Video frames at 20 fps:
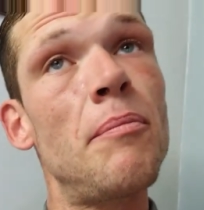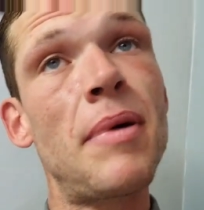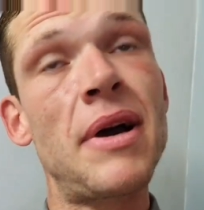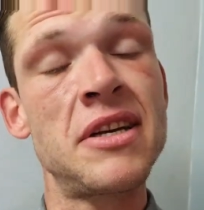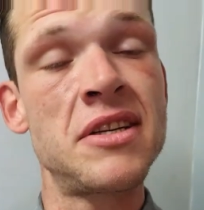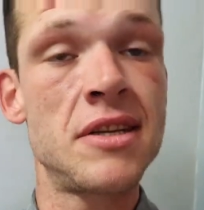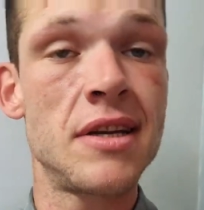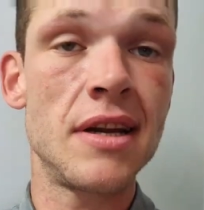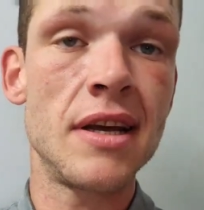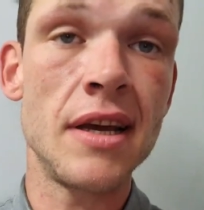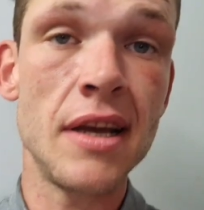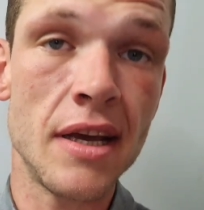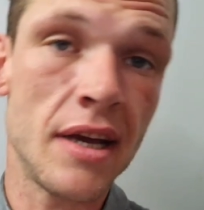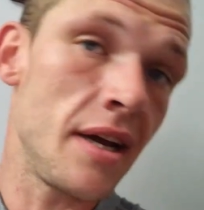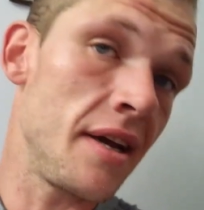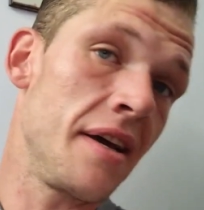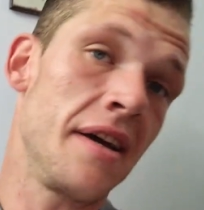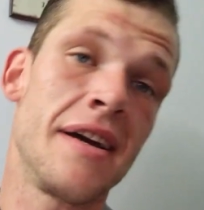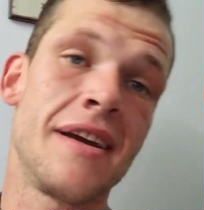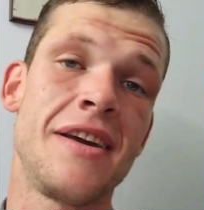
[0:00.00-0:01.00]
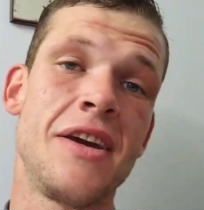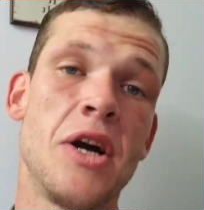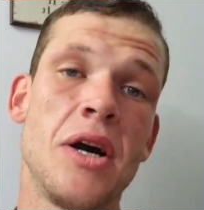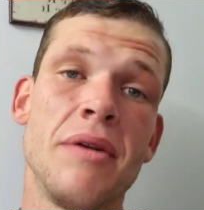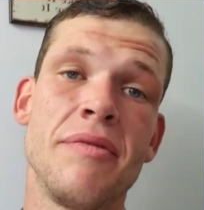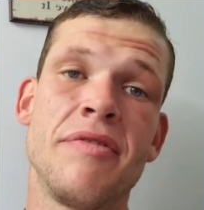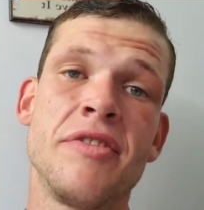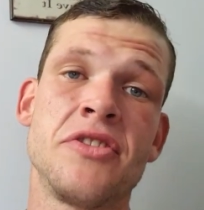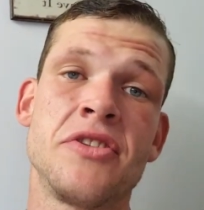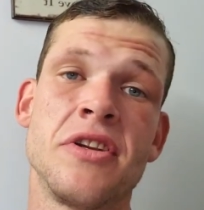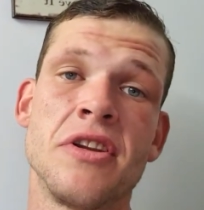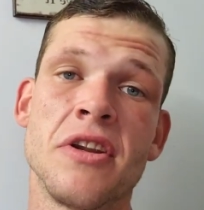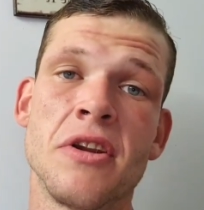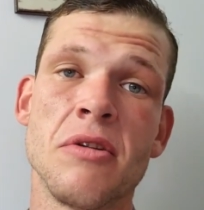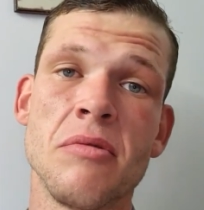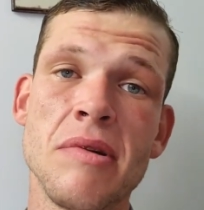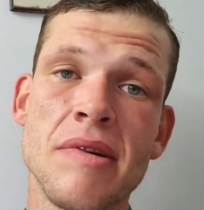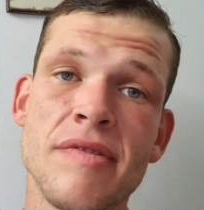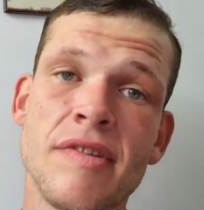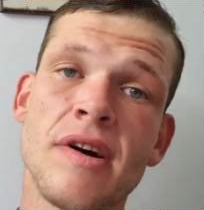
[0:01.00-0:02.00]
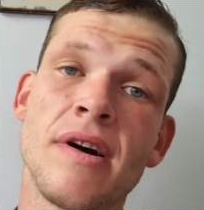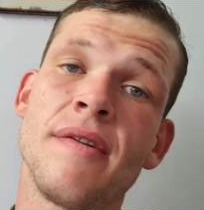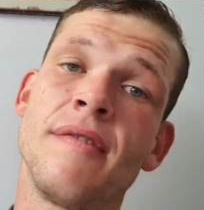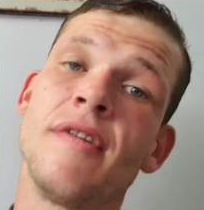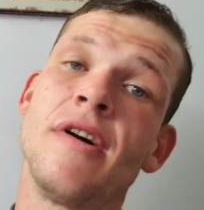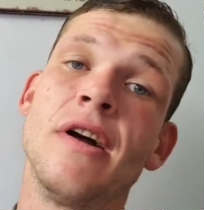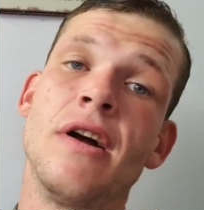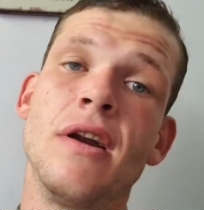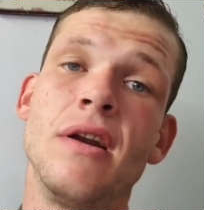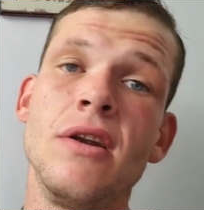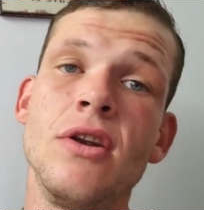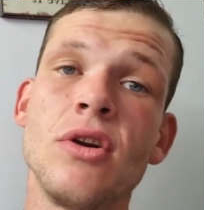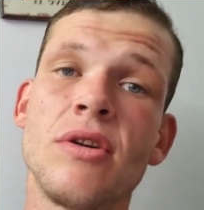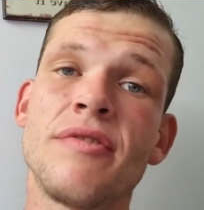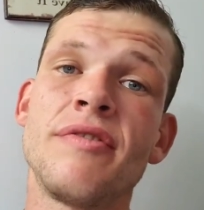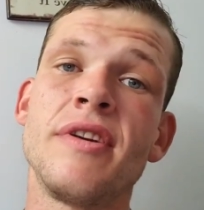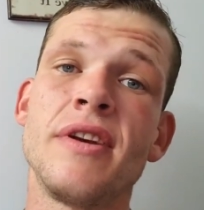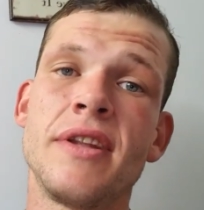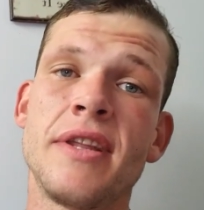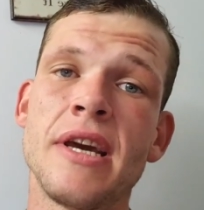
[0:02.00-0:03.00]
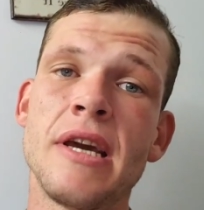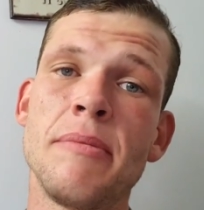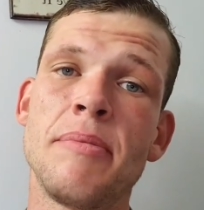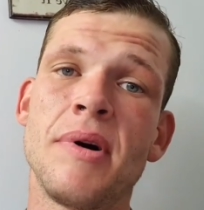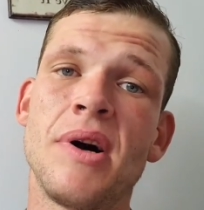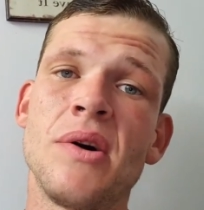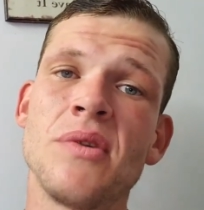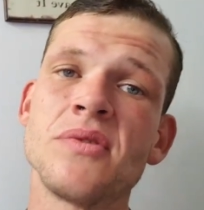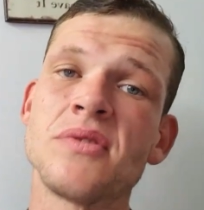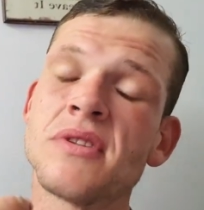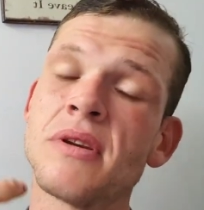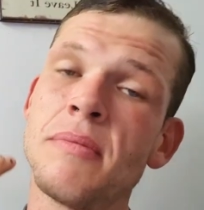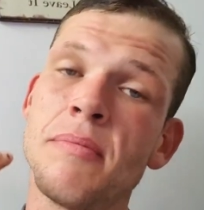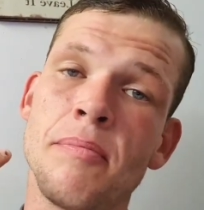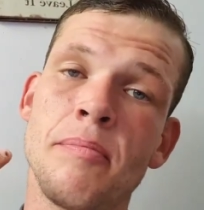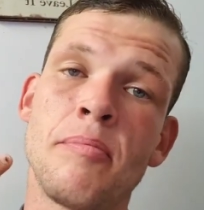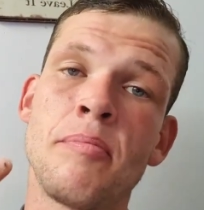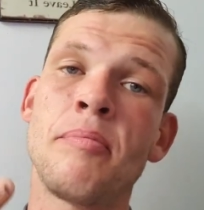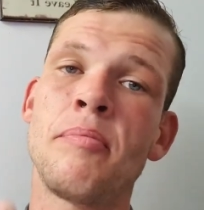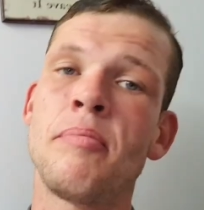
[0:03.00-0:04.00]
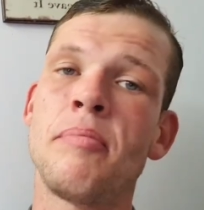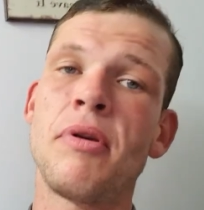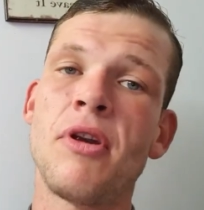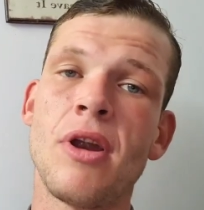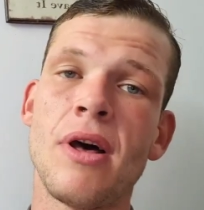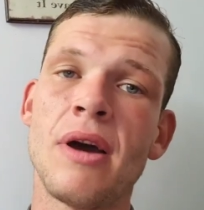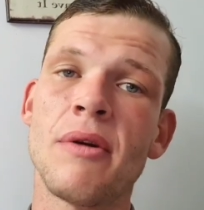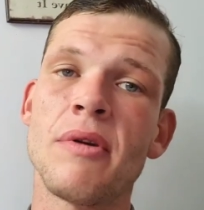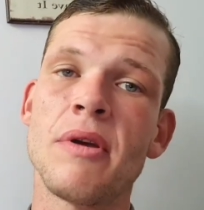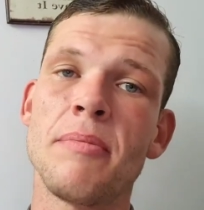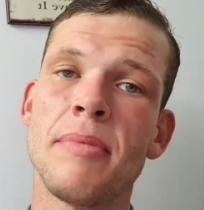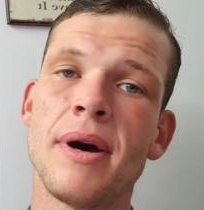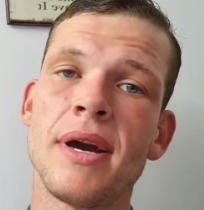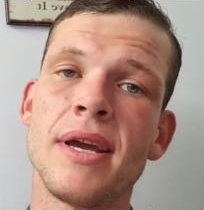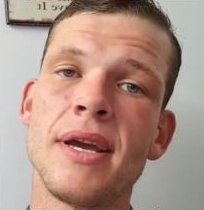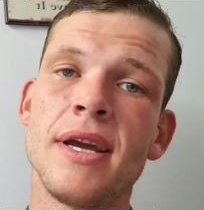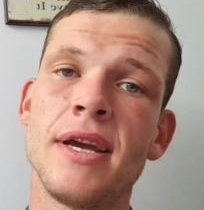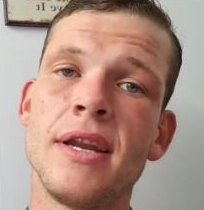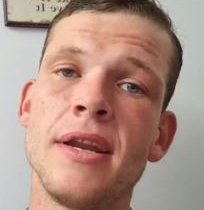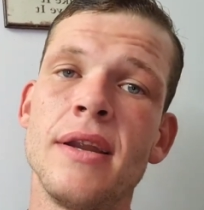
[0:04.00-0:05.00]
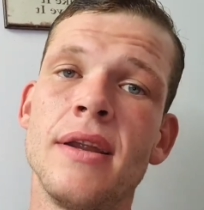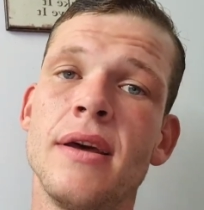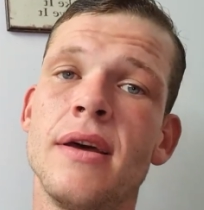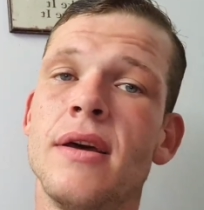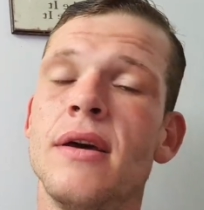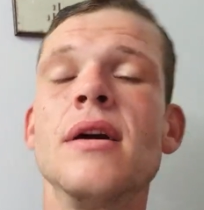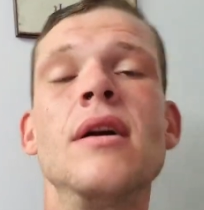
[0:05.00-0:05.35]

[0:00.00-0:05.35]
basically, carp fishing on the river, look for your deep holes, plough your bait in,